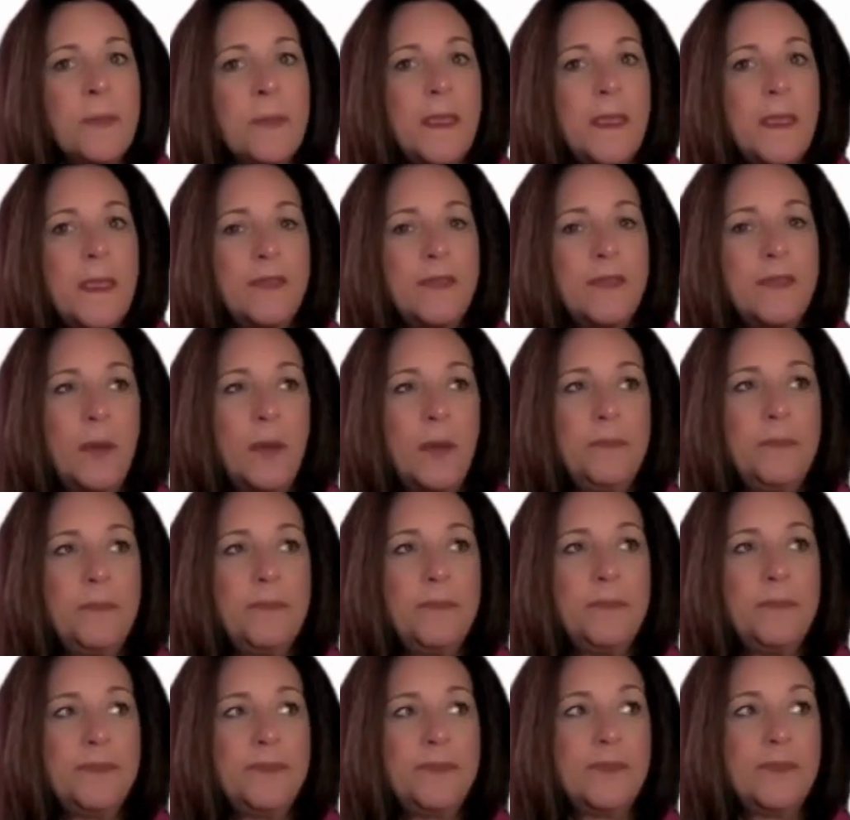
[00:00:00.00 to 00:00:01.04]
from
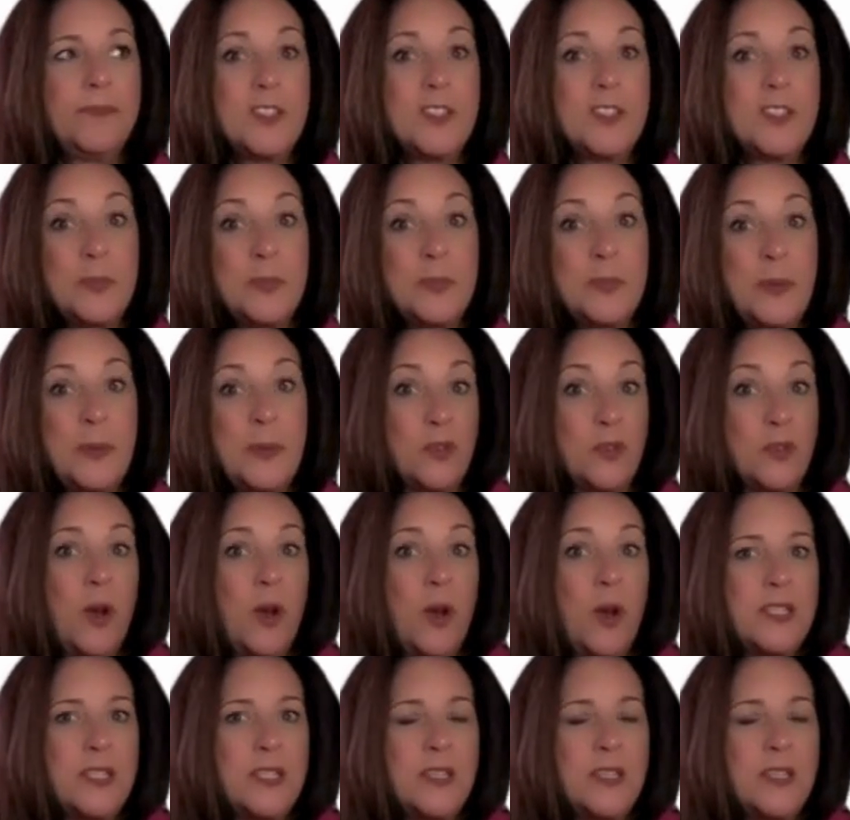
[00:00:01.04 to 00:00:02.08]
special
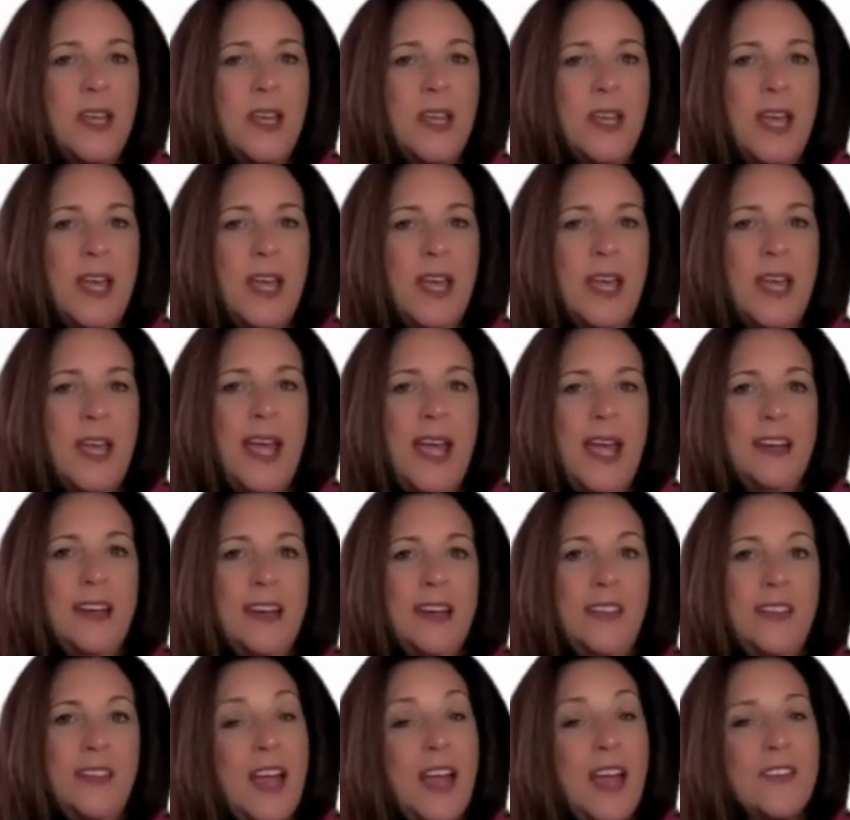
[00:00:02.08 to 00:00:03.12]
pharmacies, and then
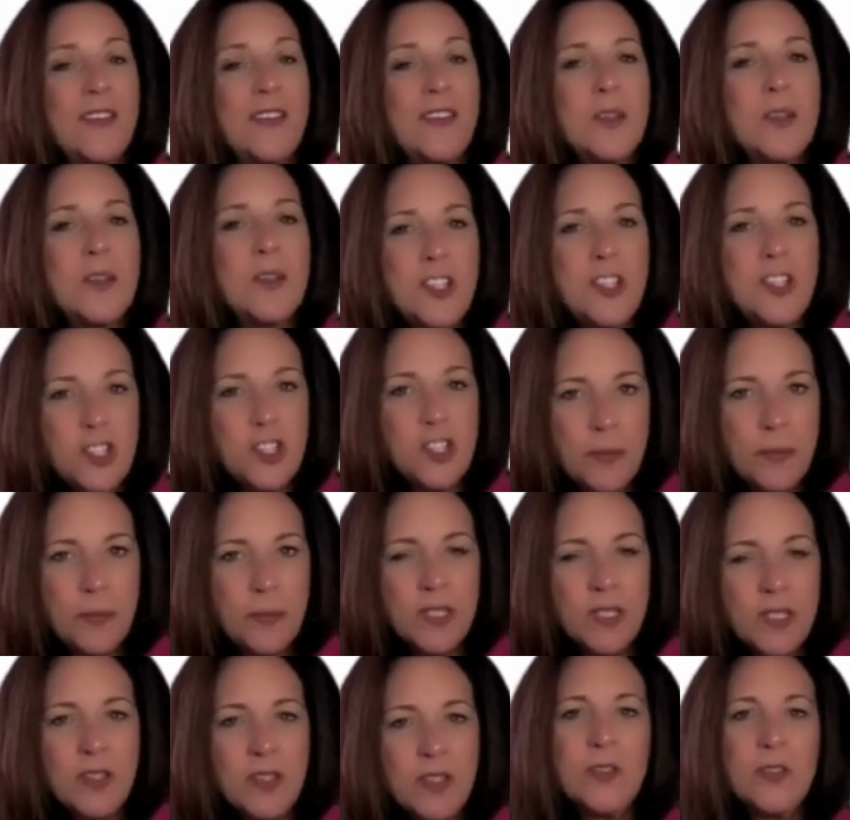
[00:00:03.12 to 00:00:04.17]
they have to be shipped.
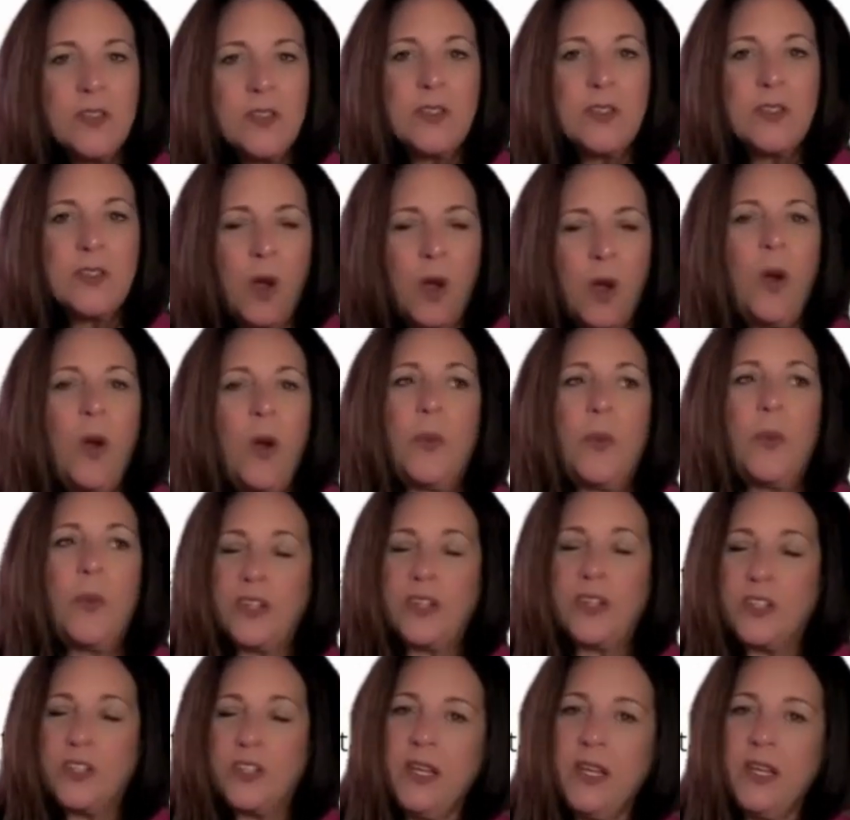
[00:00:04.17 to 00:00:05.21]
So I went
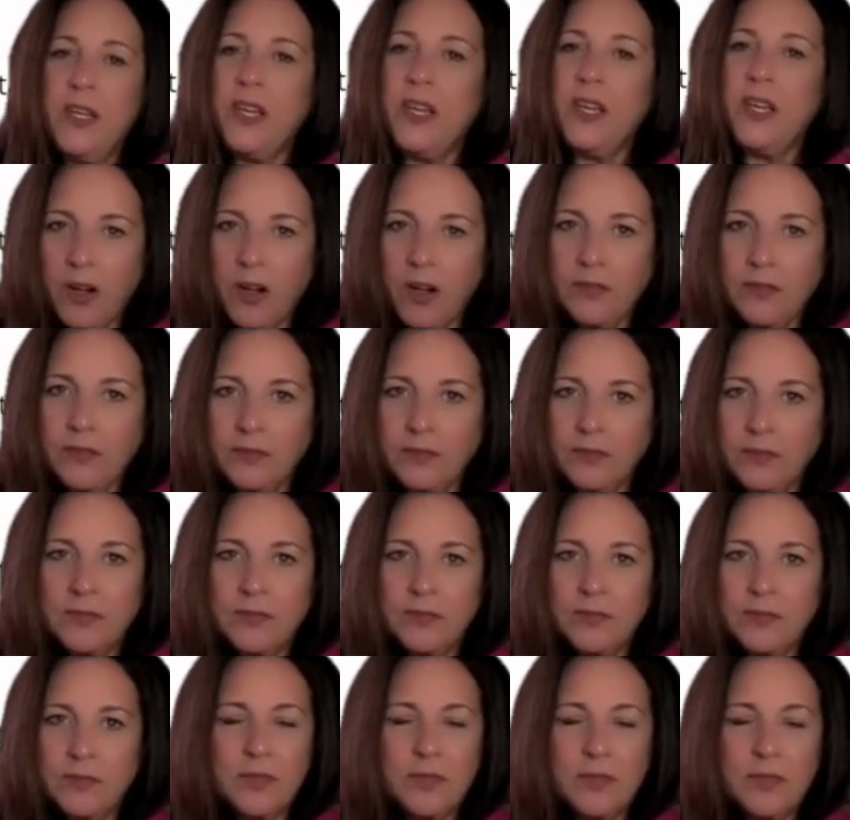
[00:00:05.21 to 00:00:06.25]
to an ER.
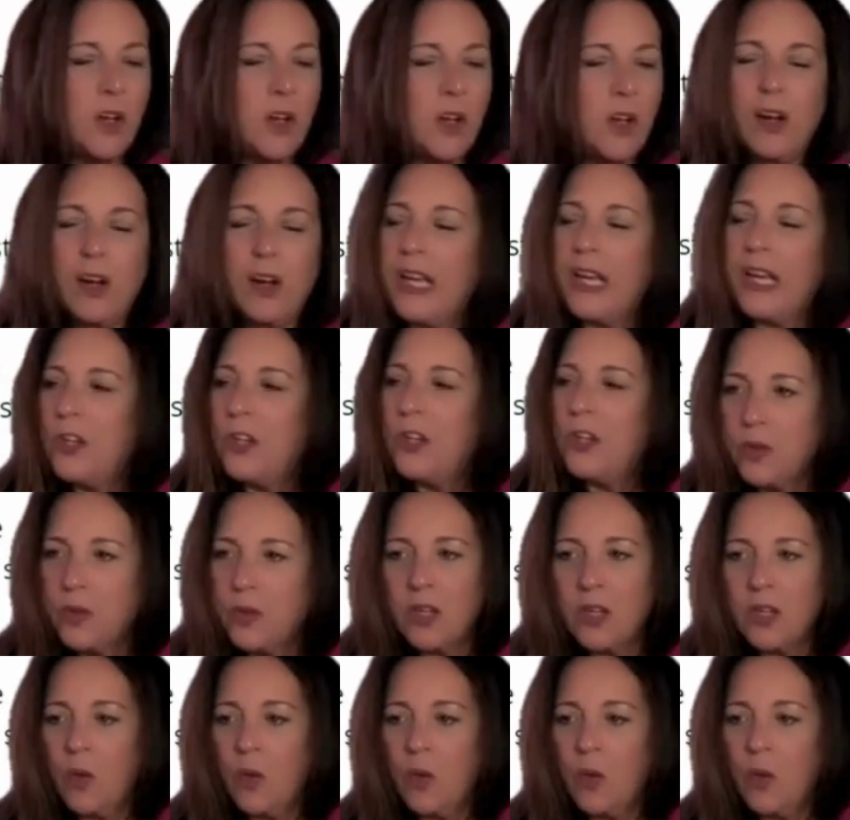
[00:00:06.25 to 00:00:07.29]
An ER I know is
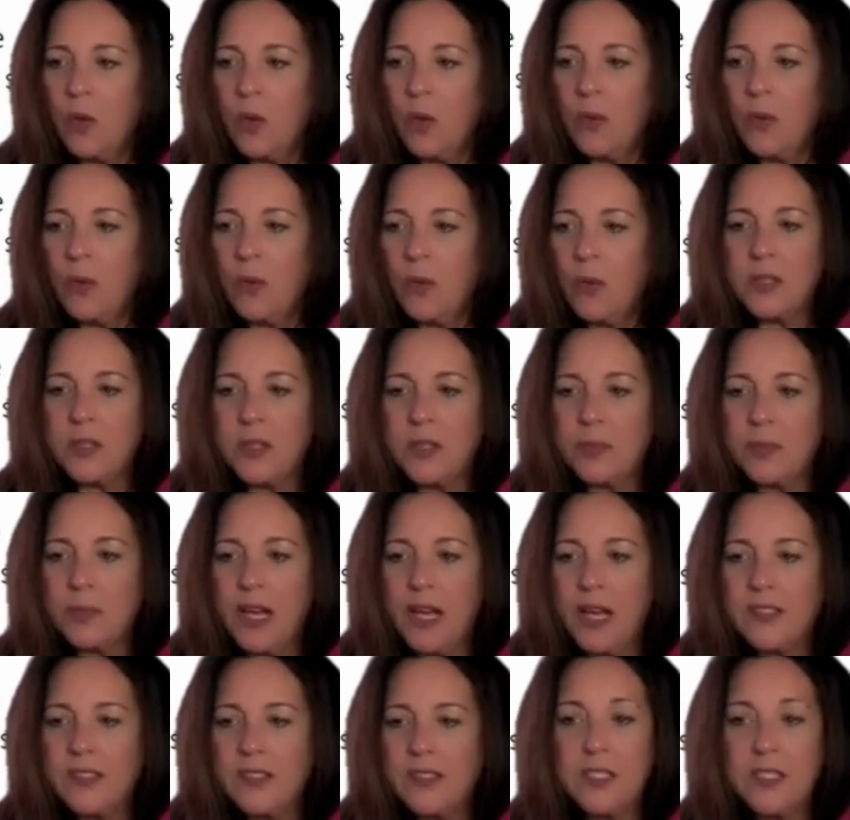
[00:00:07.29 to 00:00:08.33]
going to always have
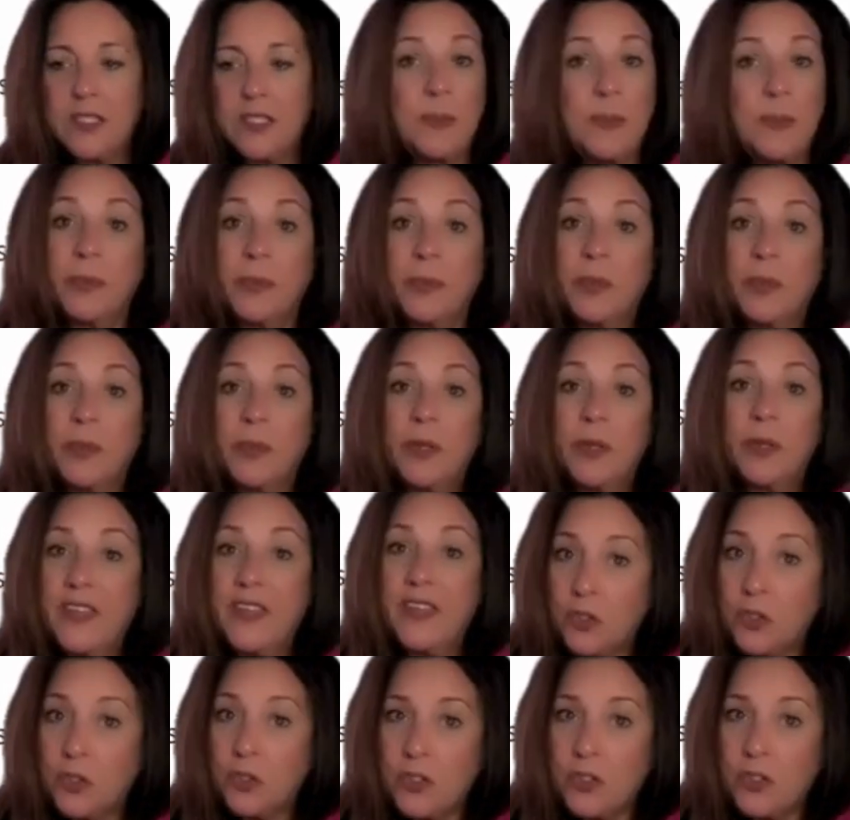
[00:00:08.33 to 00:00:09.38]
supplies because people have these
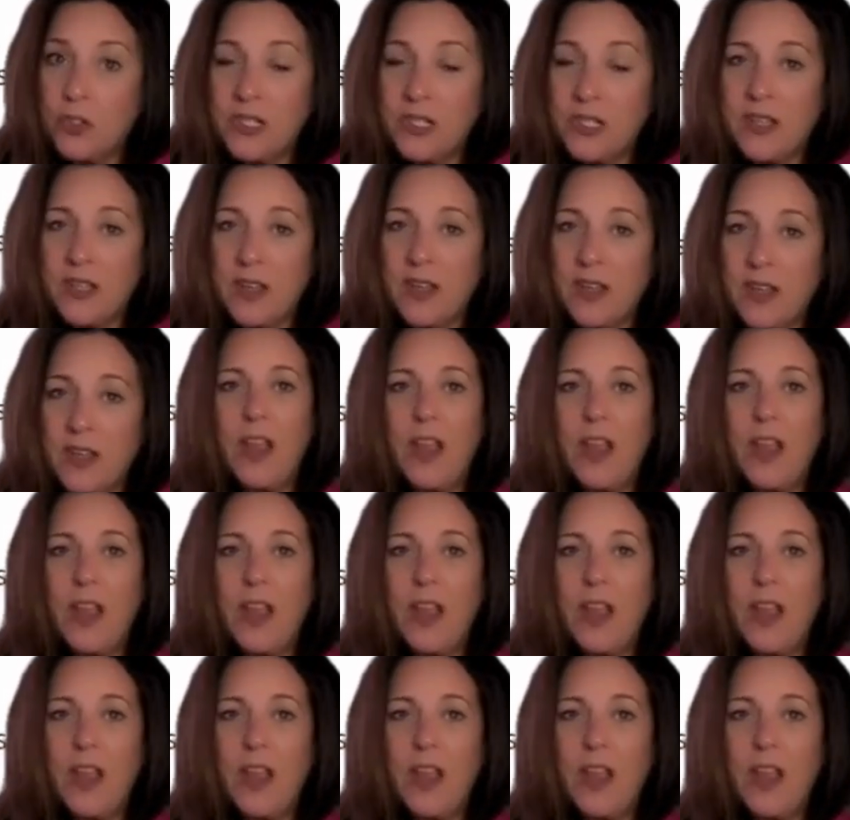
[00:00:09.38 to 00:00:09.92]
surgeries there.